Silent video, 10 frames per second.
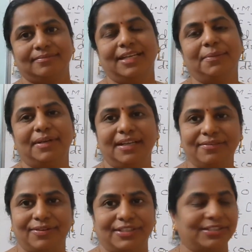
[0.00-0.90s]
limiting
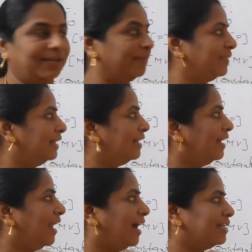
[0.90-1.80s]
friction. Then
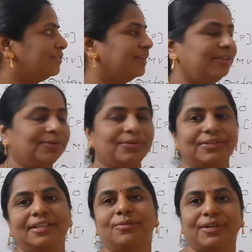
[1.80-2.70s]
last one, you know
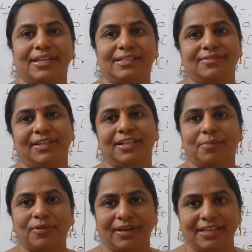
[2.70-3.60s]
that what is when the
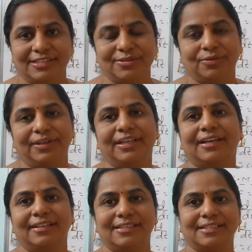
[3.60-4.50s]
body is rolling
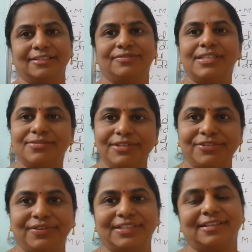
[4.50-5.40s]
on the surface, which
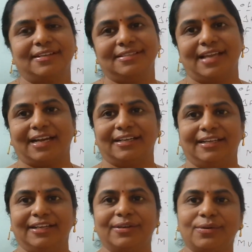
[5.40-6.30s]
friction is
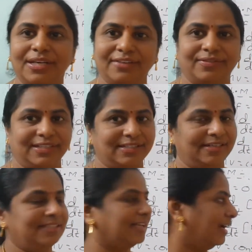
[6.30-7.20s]
acting? Rolling friction
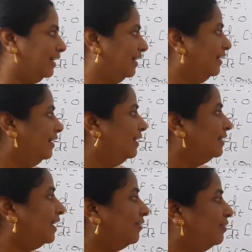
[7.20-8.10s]
is acting.
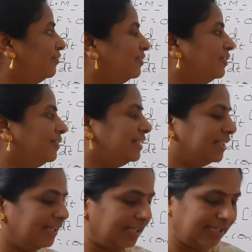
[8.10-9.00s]
Then fifth
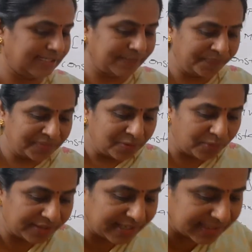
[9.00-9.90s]
question is,
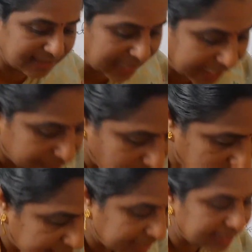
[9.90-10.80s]
what are the
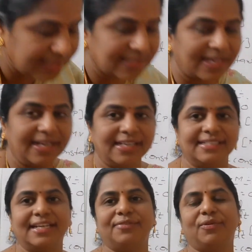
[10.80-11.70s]
advantages and
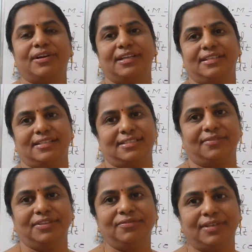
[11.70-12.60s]
disadvantages
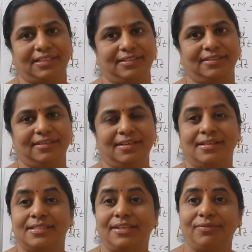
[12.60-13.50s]
of the friction?
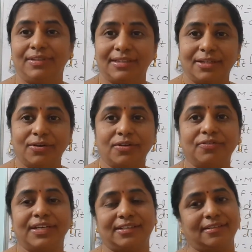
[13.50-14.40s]
See, without
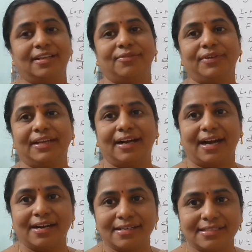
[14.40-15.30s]
friction, we
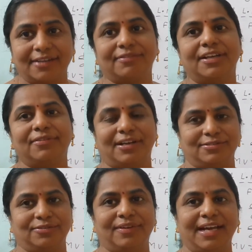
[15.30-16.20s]
can't survive
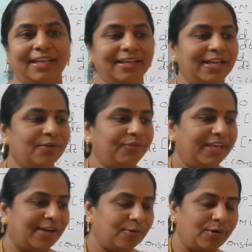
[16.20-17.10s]
also. Why? We
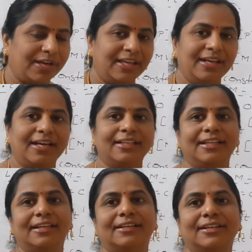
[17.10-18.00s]
are walking on
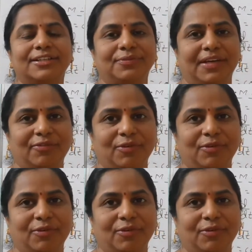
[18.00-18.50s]
the earth, we are